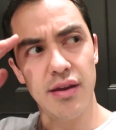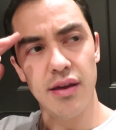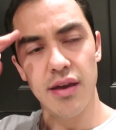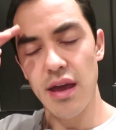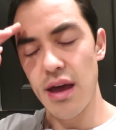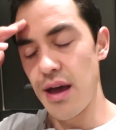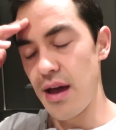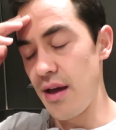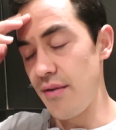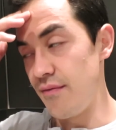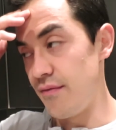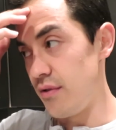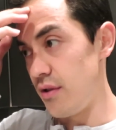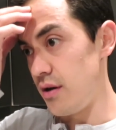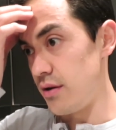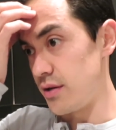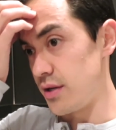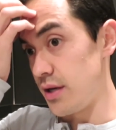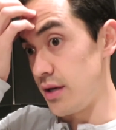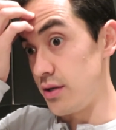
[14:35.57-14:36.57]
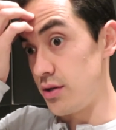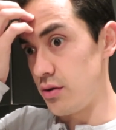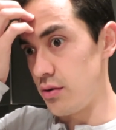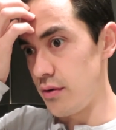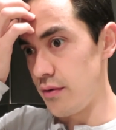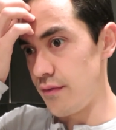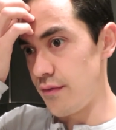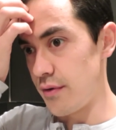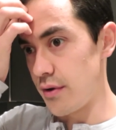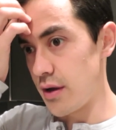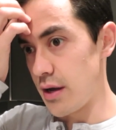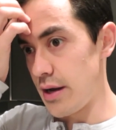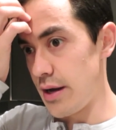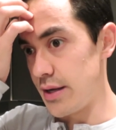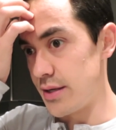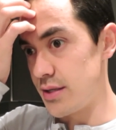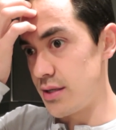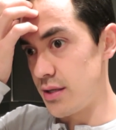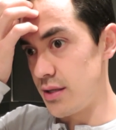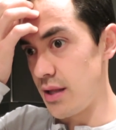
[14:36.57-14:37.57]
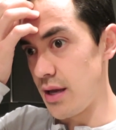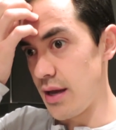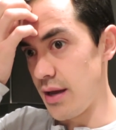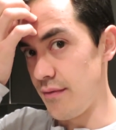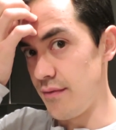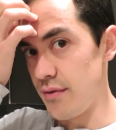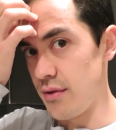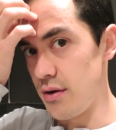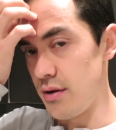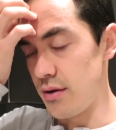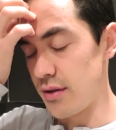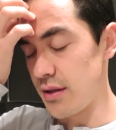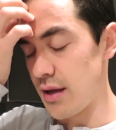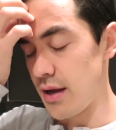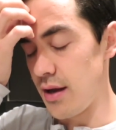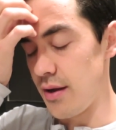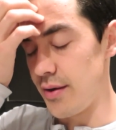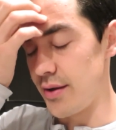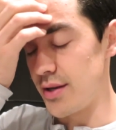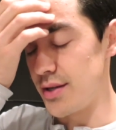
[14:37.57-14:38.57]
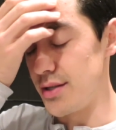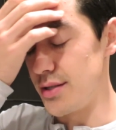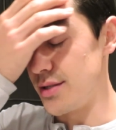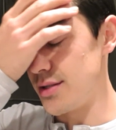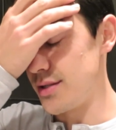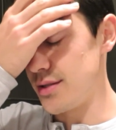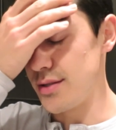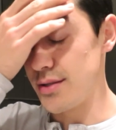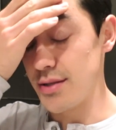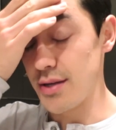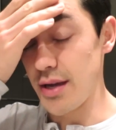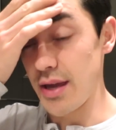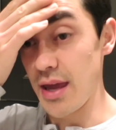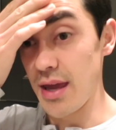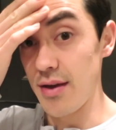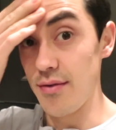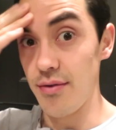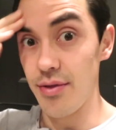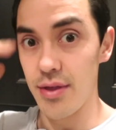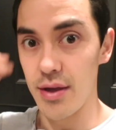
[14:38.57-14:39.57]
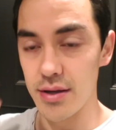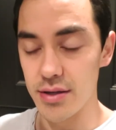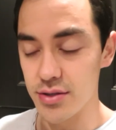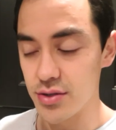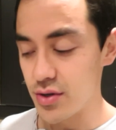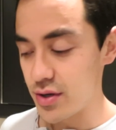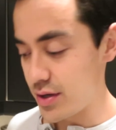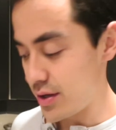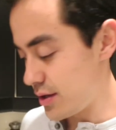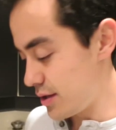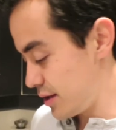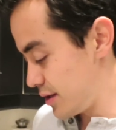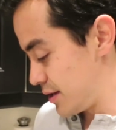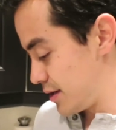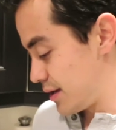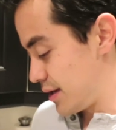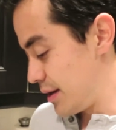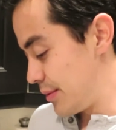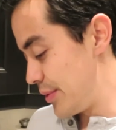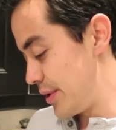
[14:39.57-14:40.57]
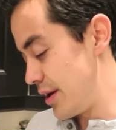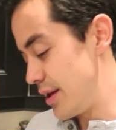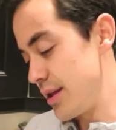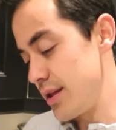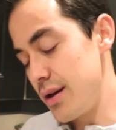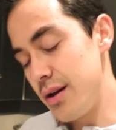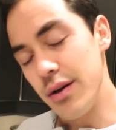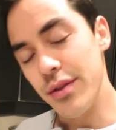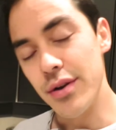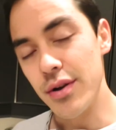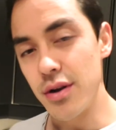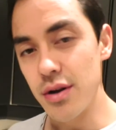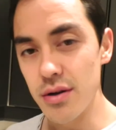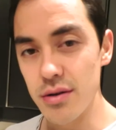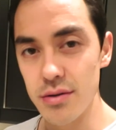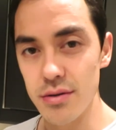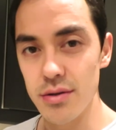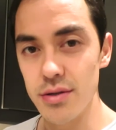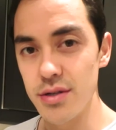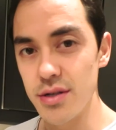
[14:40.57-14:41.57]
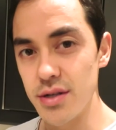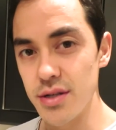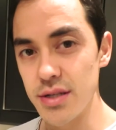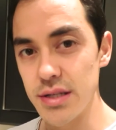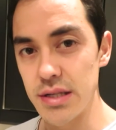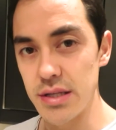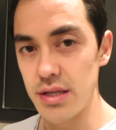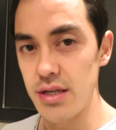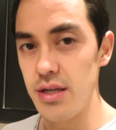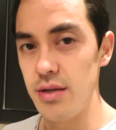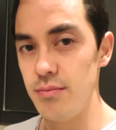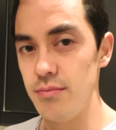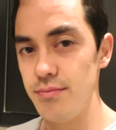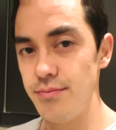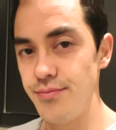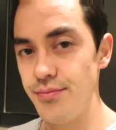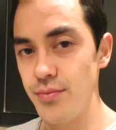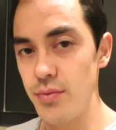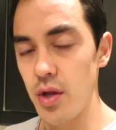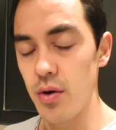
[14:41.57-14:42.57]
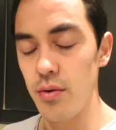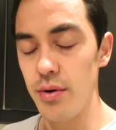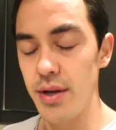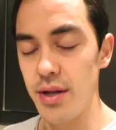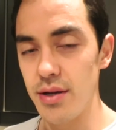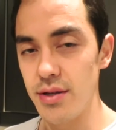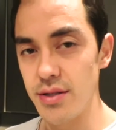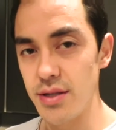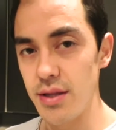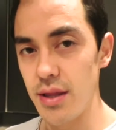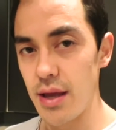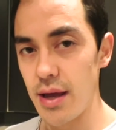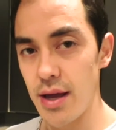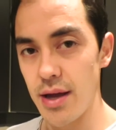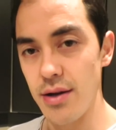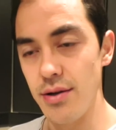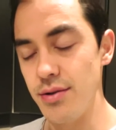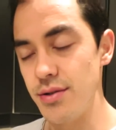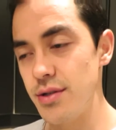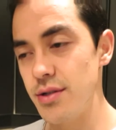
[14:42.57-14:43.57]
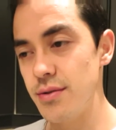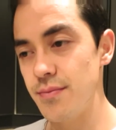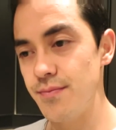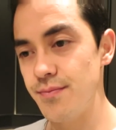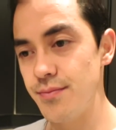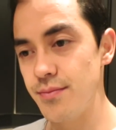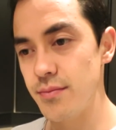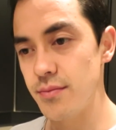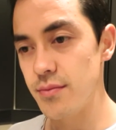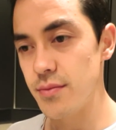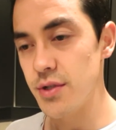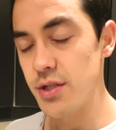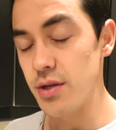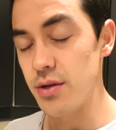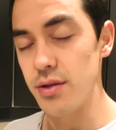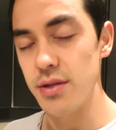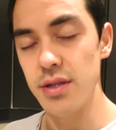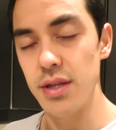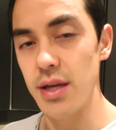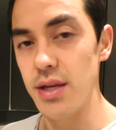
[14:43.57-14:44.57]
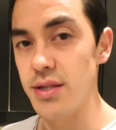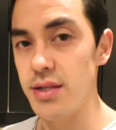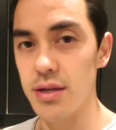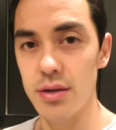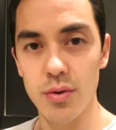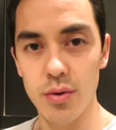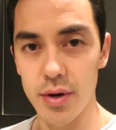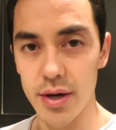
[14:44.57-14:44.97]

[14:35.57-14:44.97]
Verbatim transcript: it. Yeah, I vlogged it. I totally forgot that I vlogged that because I can't even think straight. But all the girls are asleep. No one else in the house so it's nice and